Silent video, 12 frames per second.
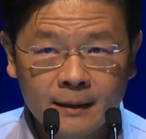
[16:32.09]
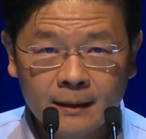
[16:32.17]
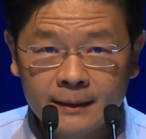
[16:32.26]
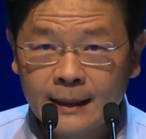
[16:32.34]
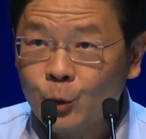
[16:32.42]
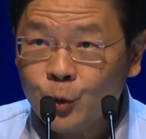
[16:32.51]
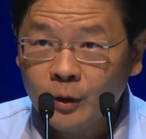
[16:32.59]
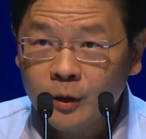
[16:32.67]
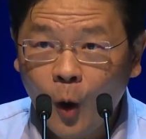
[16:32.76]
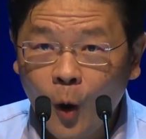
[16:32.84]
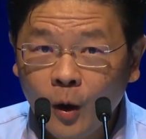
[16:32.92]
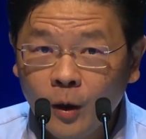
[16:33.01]
Now, should
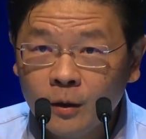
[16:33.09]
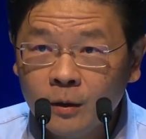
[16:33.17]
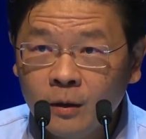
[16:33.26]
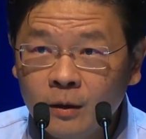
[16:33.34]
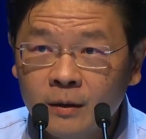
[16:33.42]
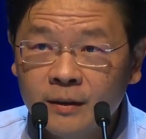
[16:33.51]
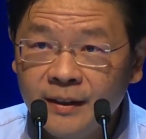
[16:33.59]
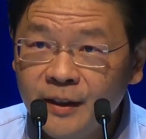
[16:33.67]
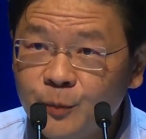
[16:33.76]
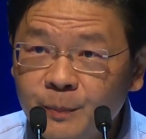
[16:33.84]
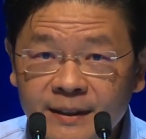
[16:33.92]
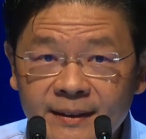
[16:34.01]
all this
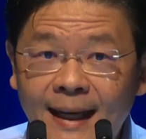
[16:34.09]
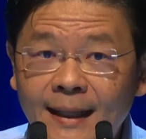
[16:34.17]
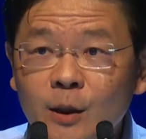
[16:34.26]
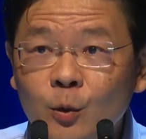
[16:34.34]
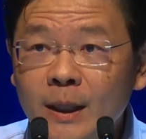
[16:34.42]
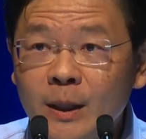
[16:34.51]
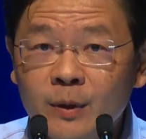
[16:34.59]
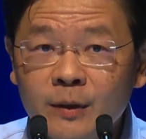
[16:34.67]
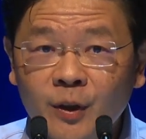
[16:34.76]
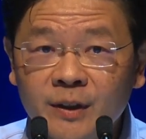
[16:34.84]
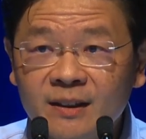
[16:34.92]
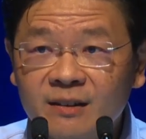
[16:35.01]
be done away with
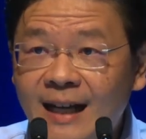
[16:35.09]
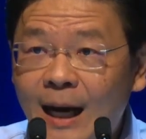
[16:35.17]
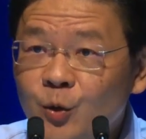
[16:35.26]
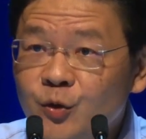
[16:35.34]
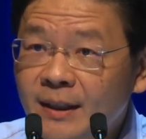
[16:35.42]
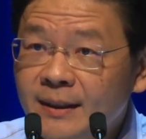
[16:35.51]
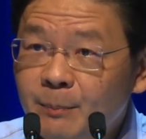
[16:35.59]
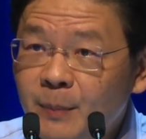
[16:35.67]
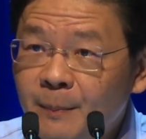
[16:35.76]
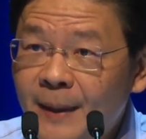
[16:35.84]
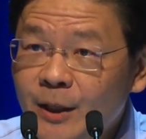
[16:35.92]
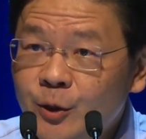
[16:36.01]
on the grounds that they
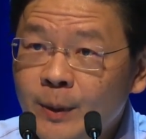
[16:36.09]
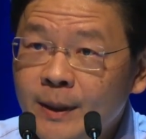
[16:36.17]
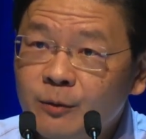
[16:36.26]
perpetuate